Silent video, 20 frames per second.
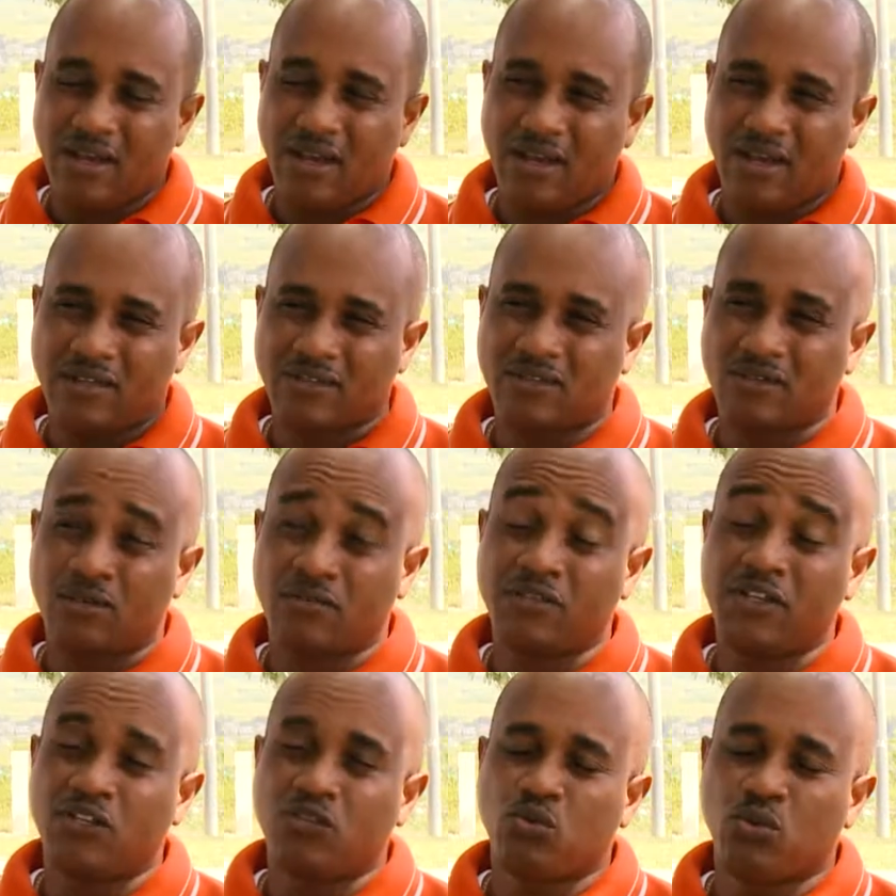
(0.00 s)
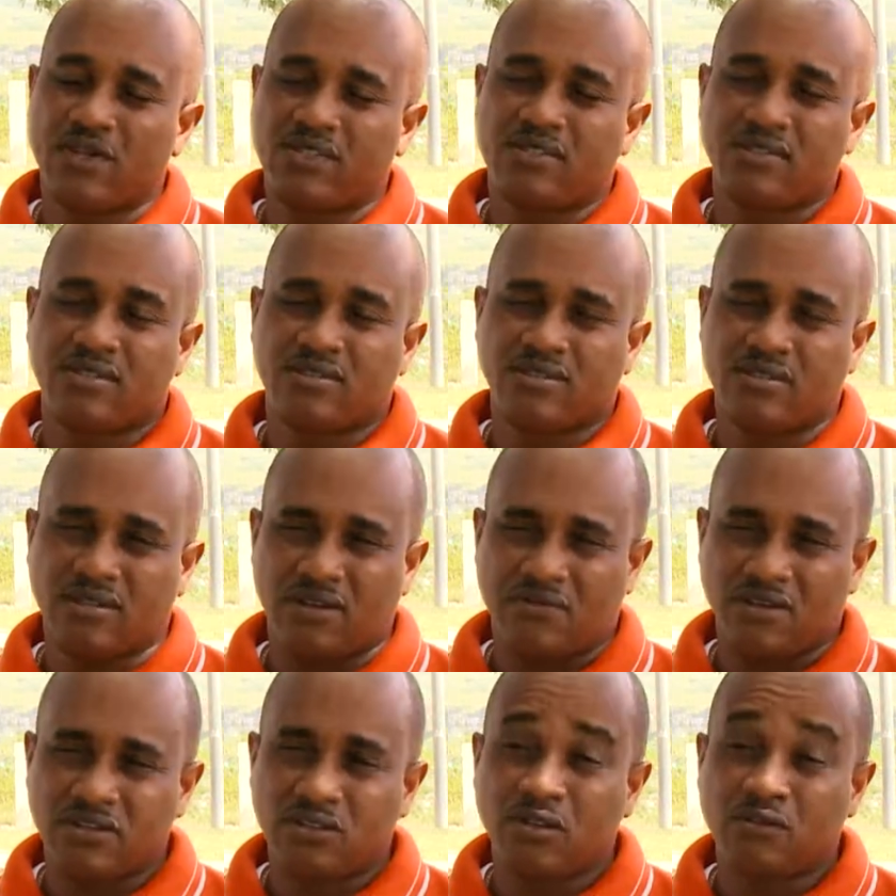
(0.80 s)
as of the
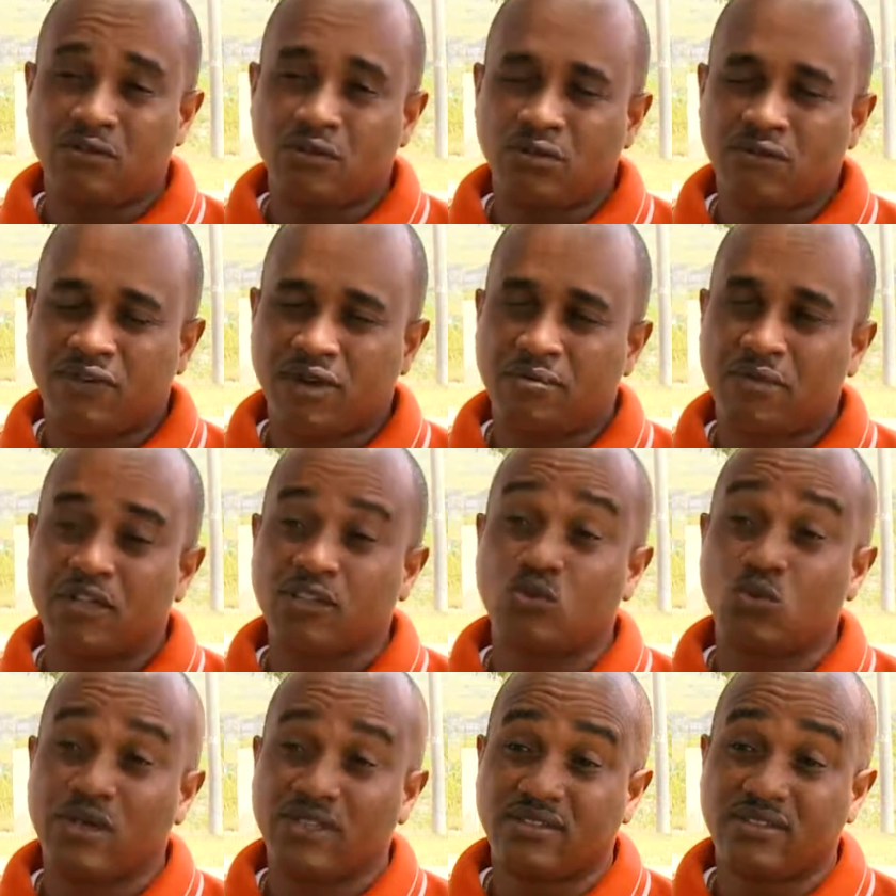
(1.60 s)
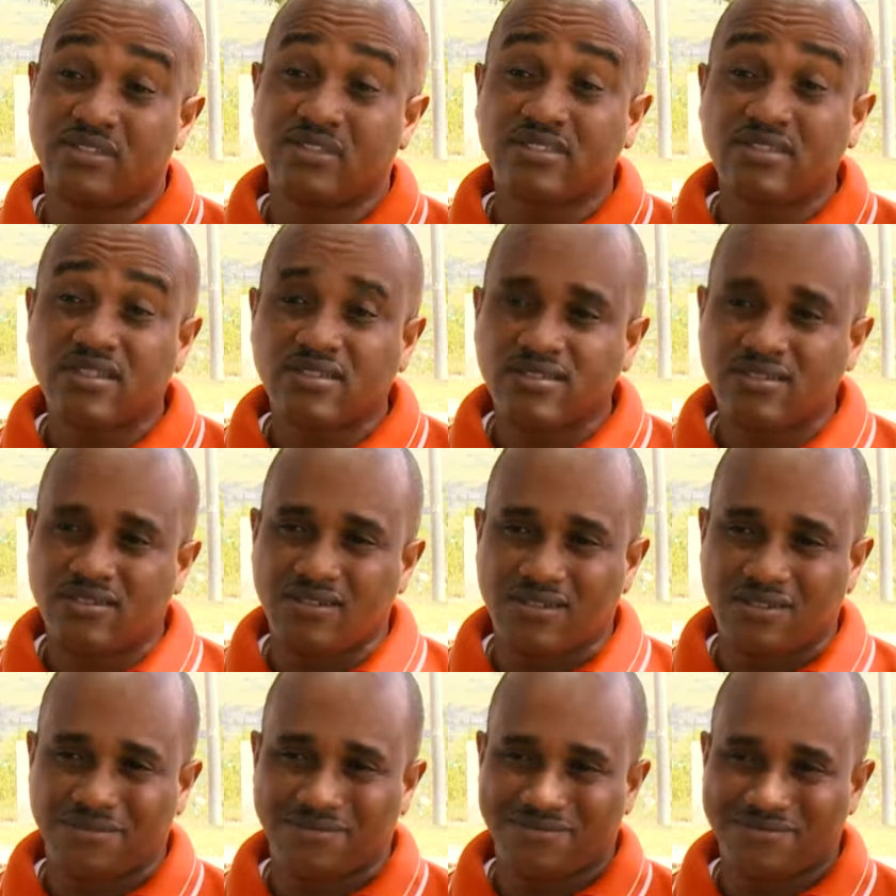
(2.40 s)
27th of November
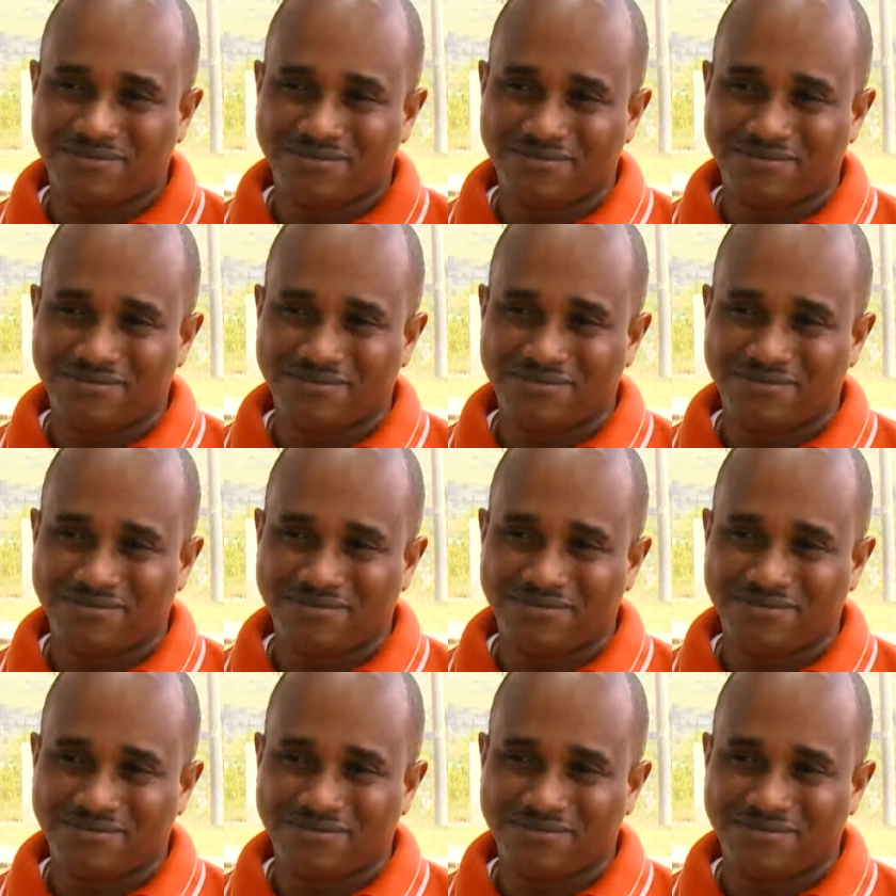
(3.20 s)
2016.